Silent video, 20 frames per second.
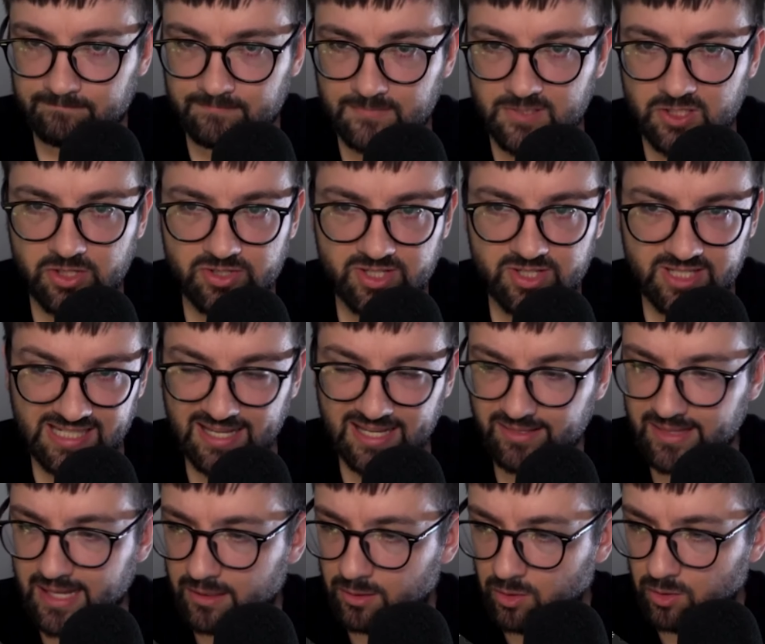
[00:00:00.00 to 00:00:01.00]
to get
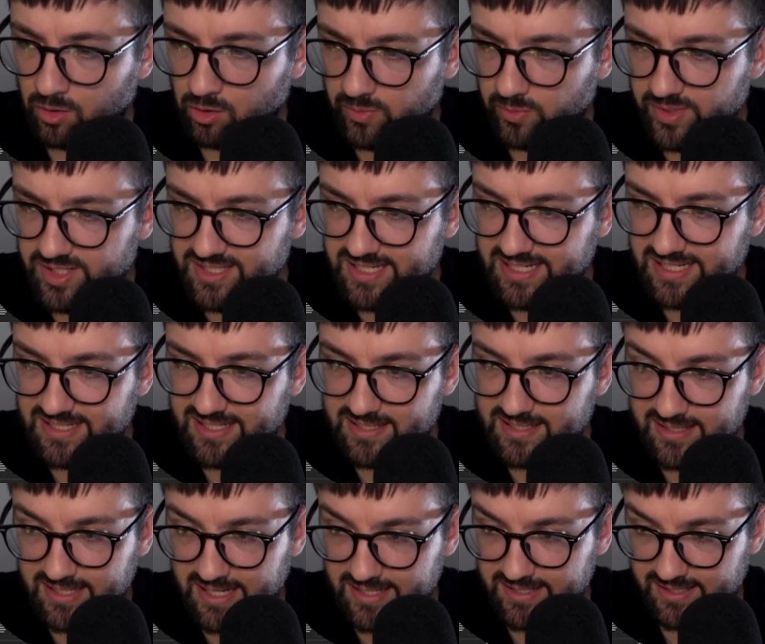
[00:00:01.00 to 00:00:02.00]
that look, we just need to
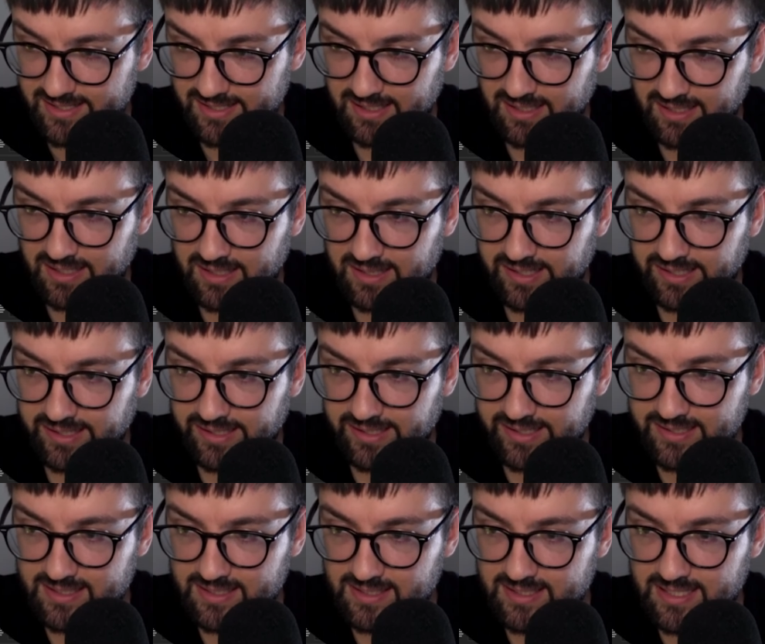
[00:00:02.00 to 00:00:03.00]
tint
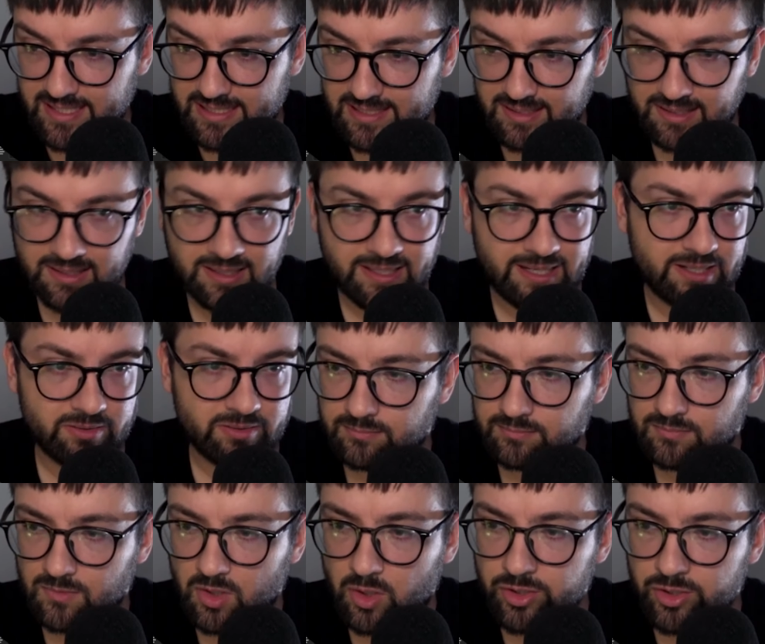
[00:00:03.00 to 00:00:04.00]
these dust clouds.
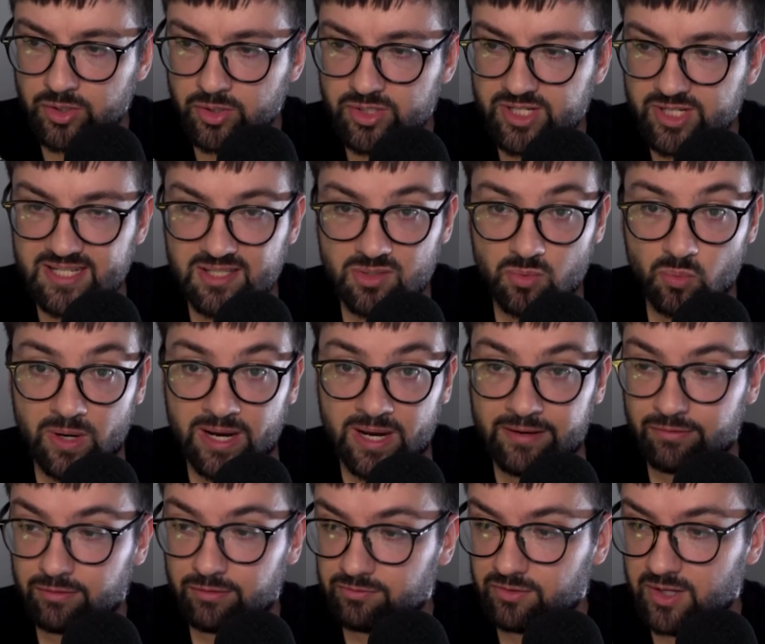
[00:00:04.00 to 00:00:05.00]
On your dust
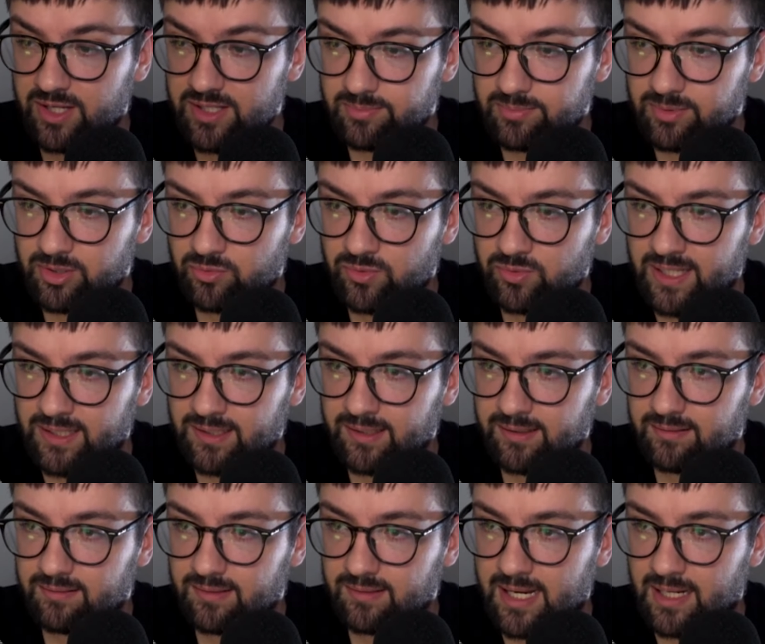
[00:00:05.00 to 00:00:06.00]
wave front, I'm going to right
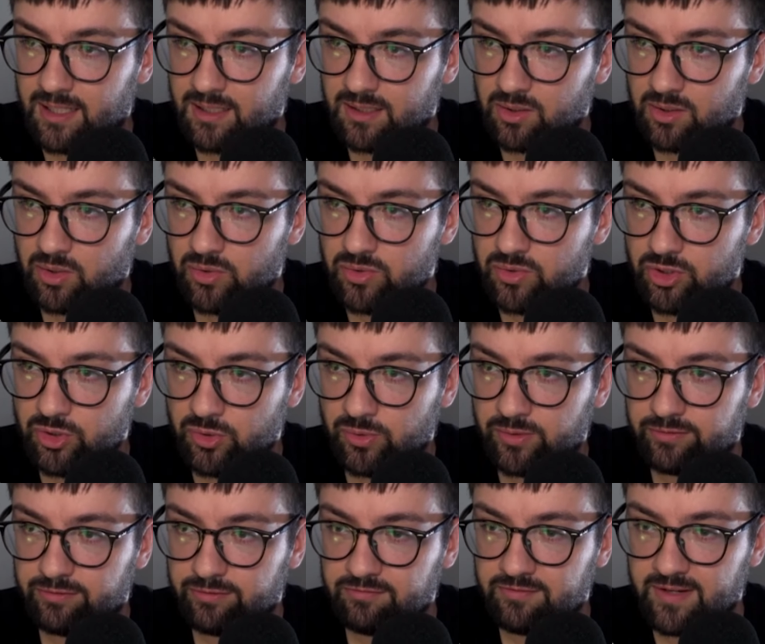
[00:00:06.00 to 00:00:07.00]
click that, go to
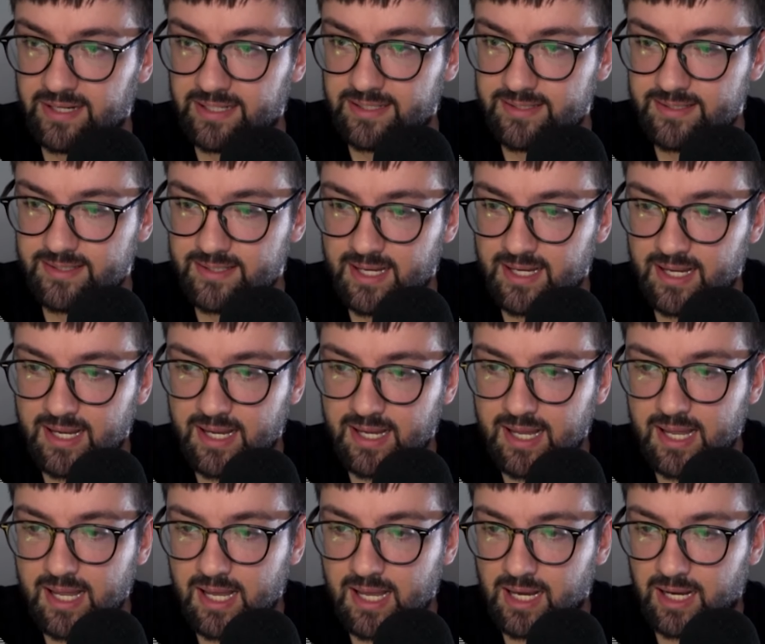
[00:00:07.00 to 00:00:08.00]
effects,
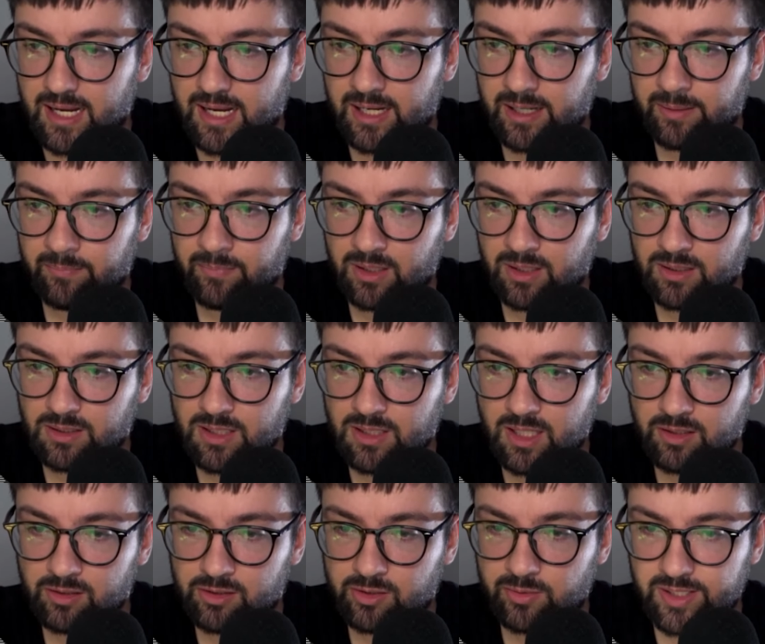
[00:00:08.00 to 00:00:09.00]

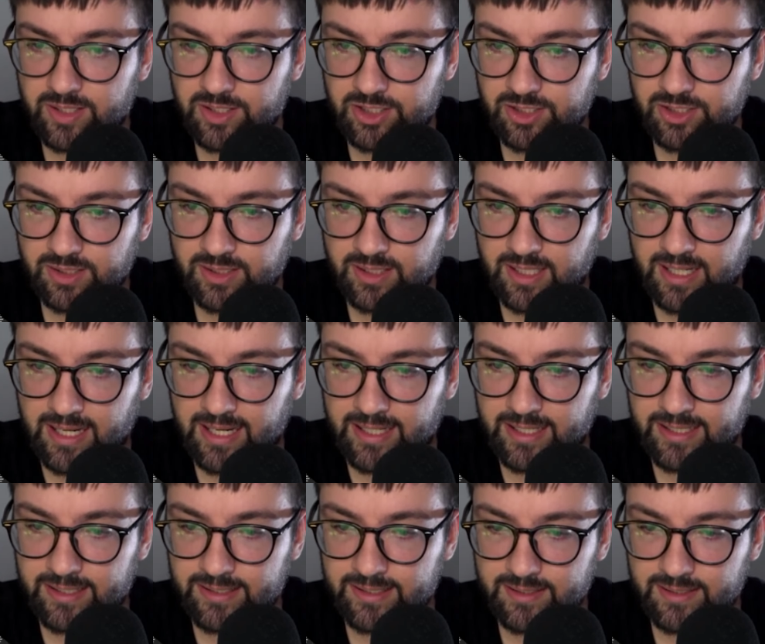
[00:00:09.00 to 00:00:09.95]
color correction and